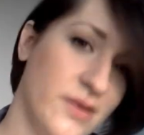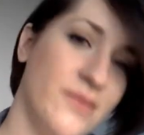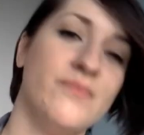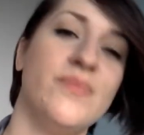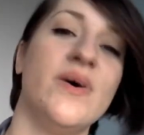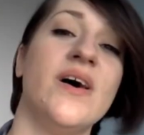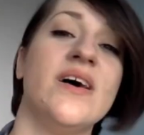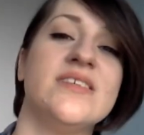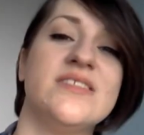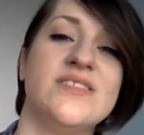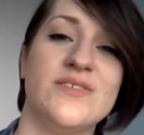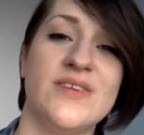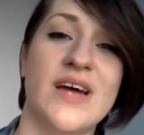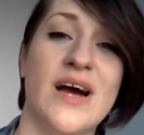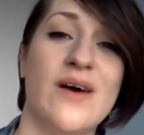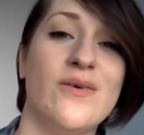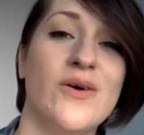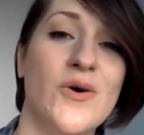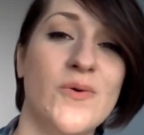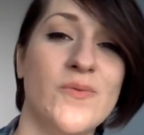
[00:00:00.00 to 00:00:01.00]
But so
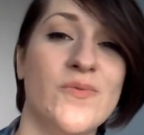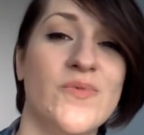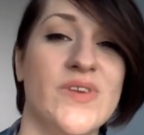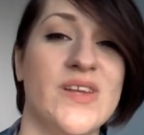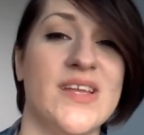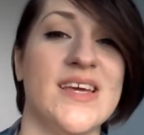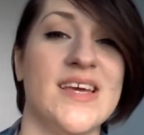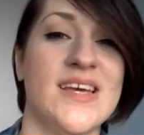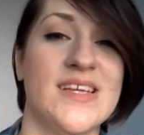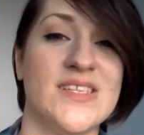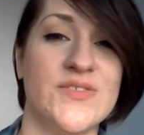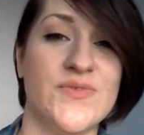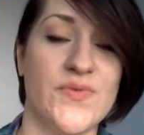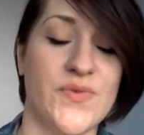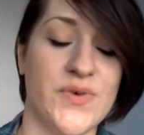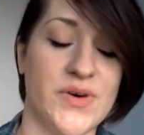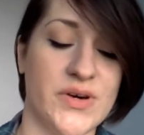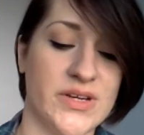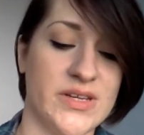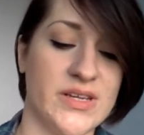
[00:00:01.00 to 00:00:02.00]
now hopefully it's
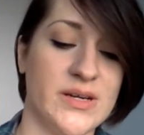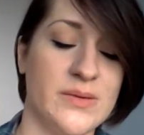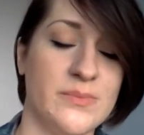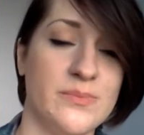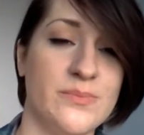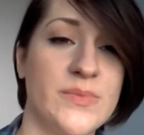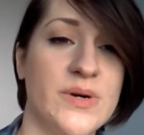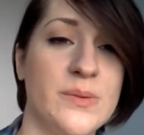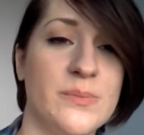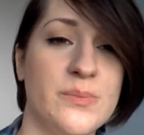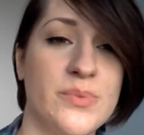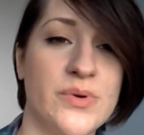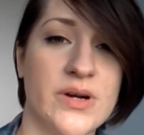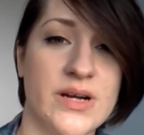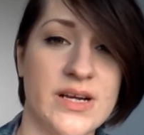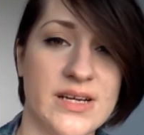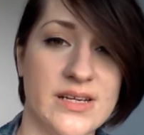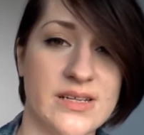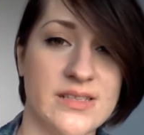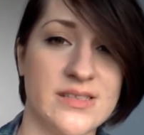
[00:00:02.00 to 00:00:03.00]
fine. I'm I'm
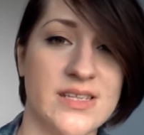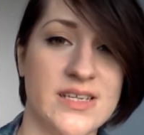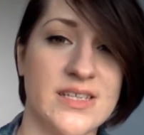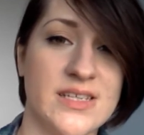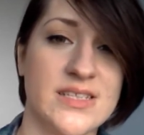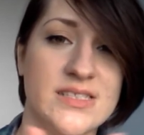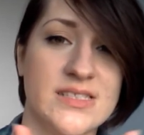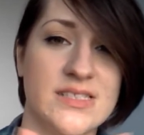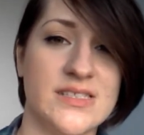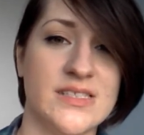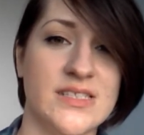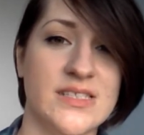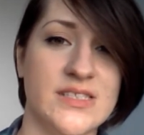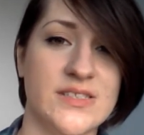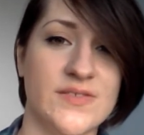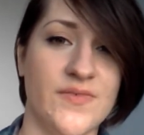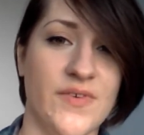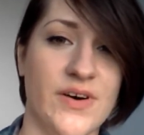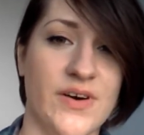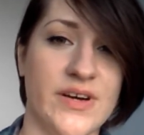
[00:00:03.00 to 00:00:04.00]
praying that it's
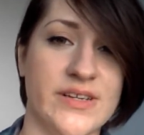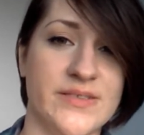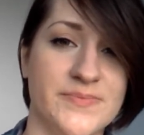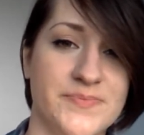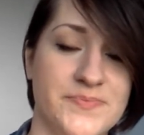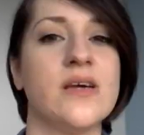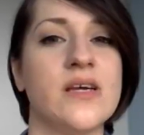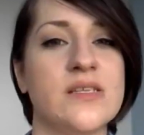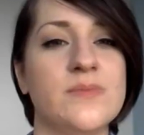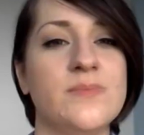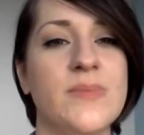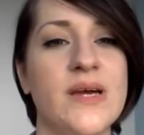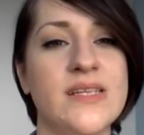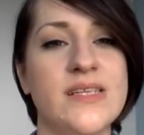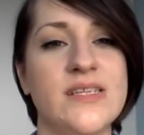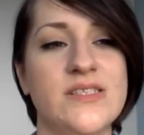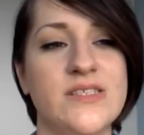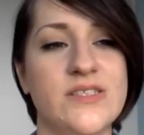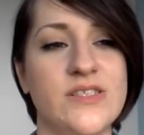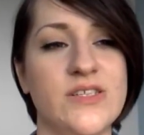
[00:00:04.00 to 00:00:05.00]
it's fine. It's
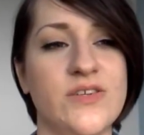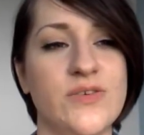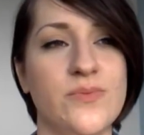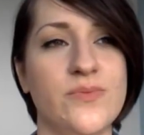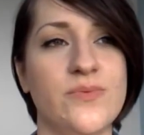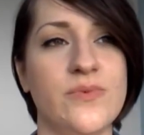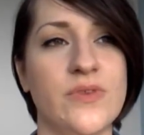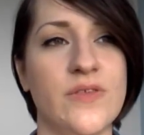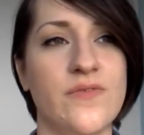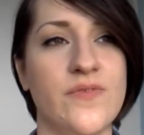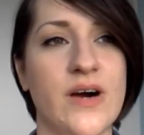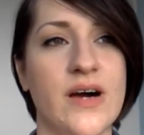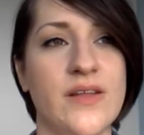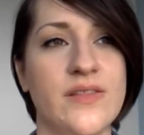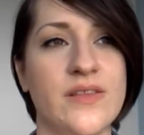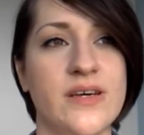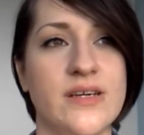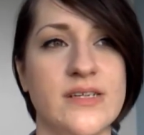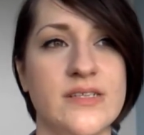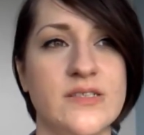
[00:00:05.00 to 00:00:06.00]
mainly to do with the fact
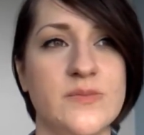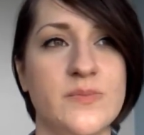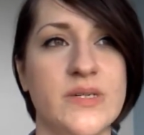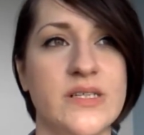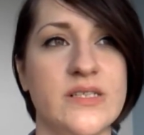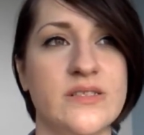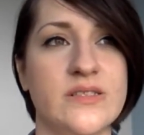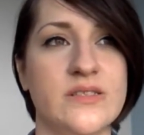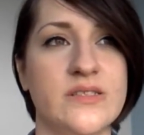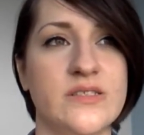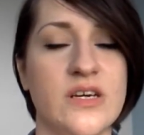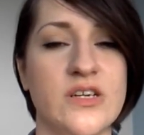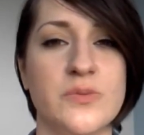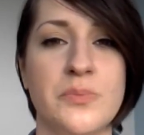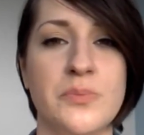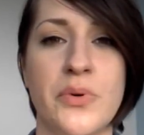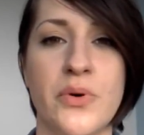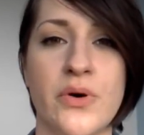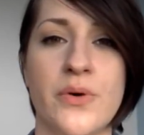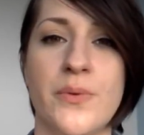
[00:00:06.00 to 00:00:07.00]
that it's been
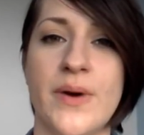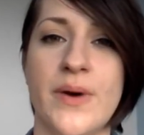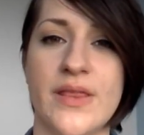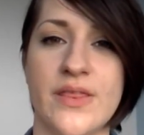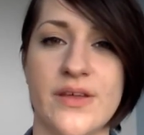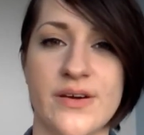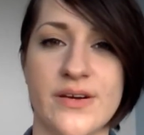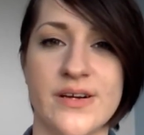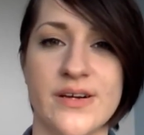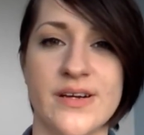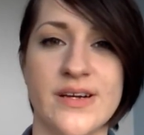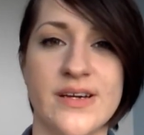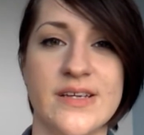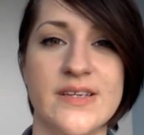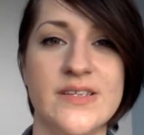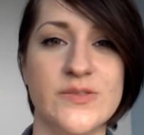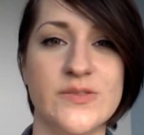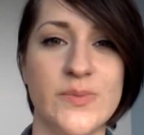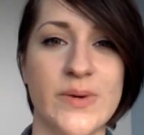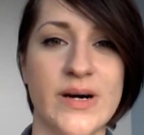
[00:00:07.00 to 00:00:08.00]
such poor weather
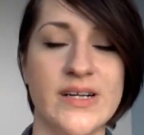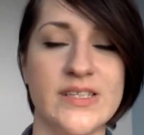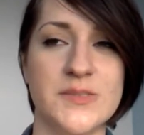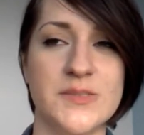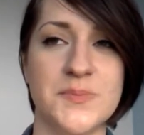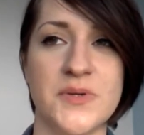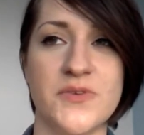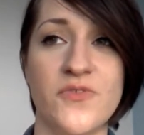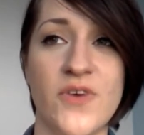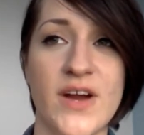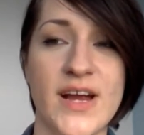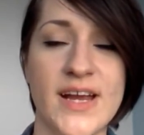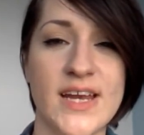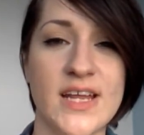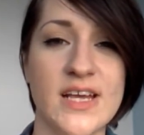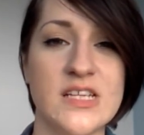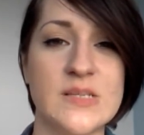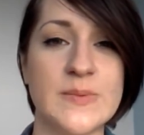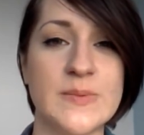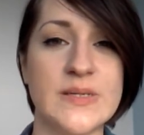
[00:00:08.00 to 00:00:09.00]
as well. It's been
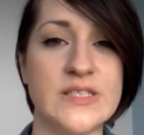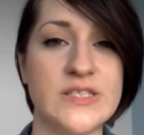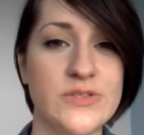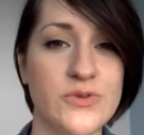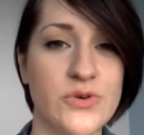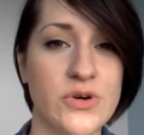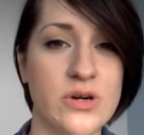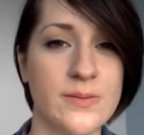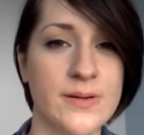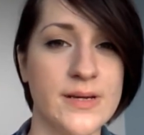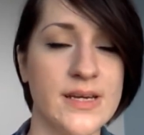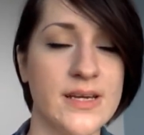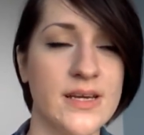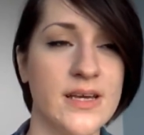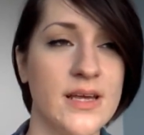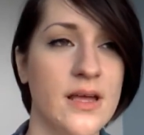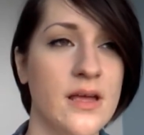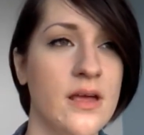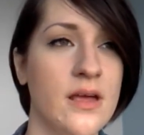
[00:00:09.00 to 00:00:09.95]
raining. It's been storming.